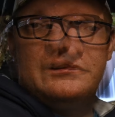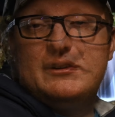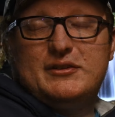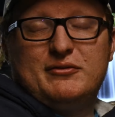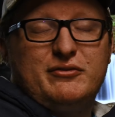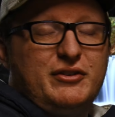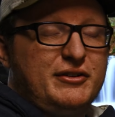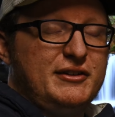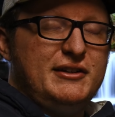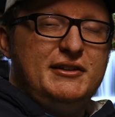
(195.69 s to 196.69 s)
It's
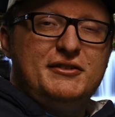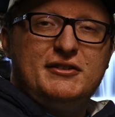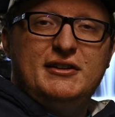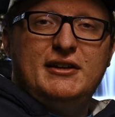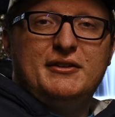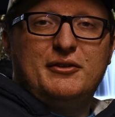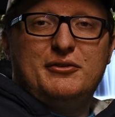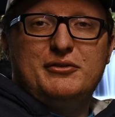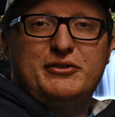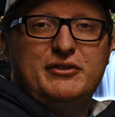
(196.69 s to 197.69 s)
very easy, and the
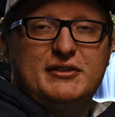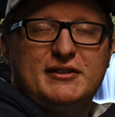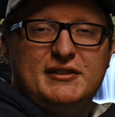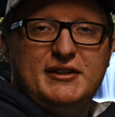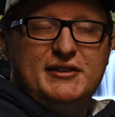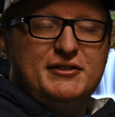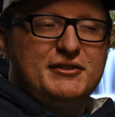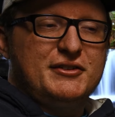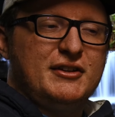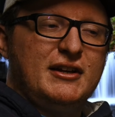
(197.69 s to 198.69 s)
longest thing that takes
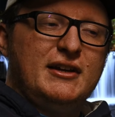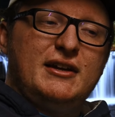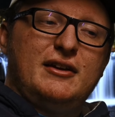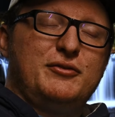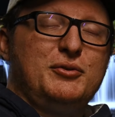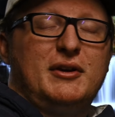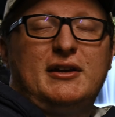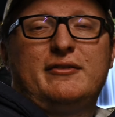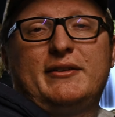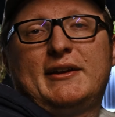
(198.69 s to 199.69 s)
is if you
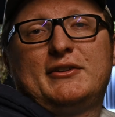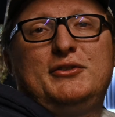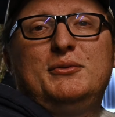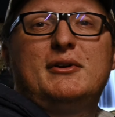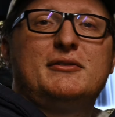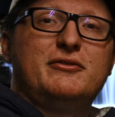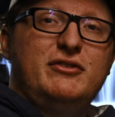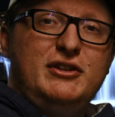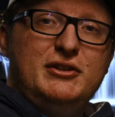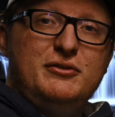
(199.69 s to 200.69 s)
have like a two hour
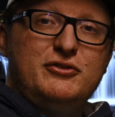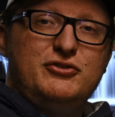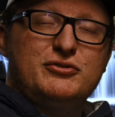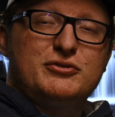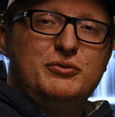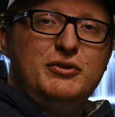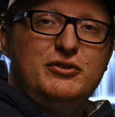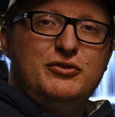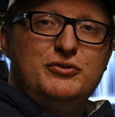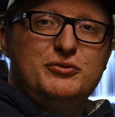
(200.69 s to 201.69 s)
video that you're
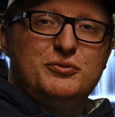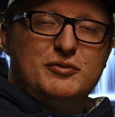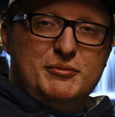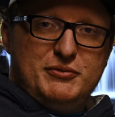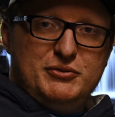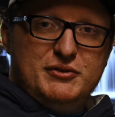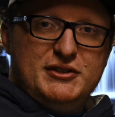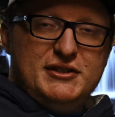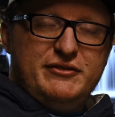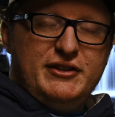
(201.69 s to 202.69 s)
going to rip to a
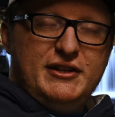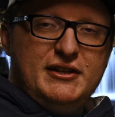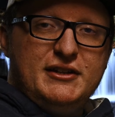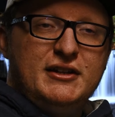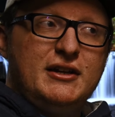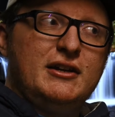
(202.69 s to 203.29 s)
DVD,